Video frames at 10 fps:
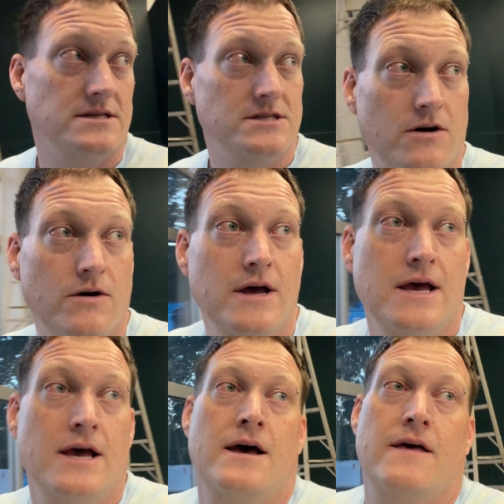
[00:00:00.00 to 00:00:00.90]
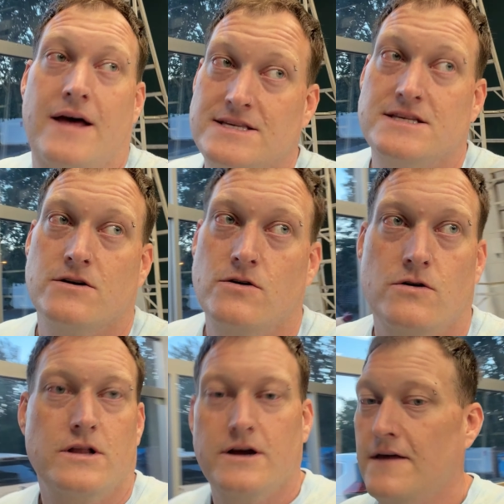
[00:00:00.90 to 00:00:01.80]
So that's the goal,
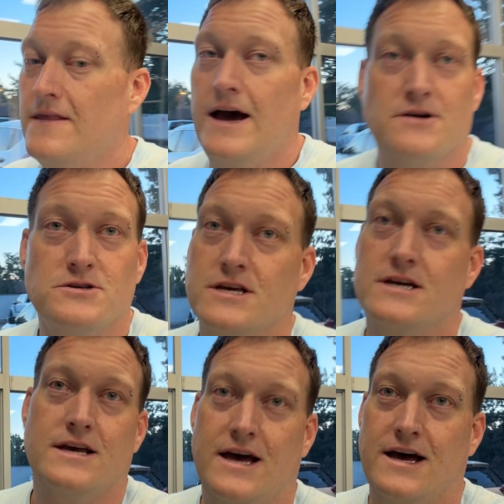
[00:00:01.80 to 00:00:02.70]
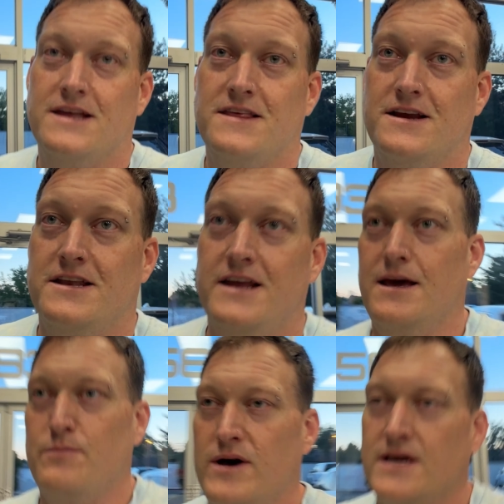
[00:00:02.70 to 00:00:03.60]
clear out the house at the end of the day.
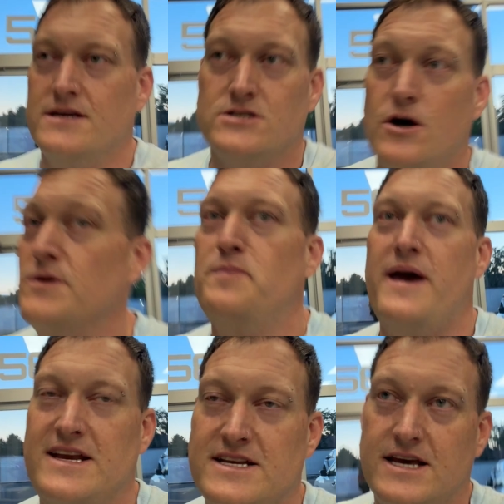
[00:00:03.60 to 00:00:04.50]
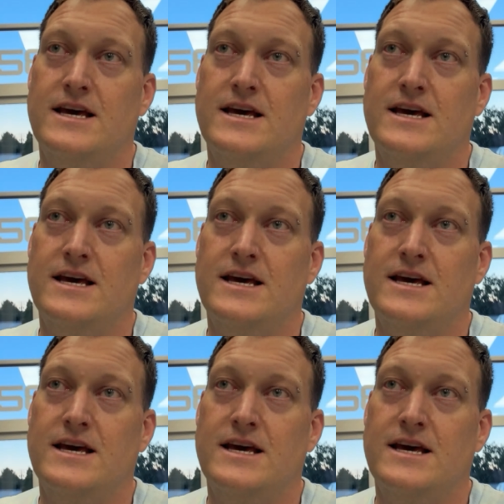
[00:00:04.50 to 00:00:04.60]
But so much paint.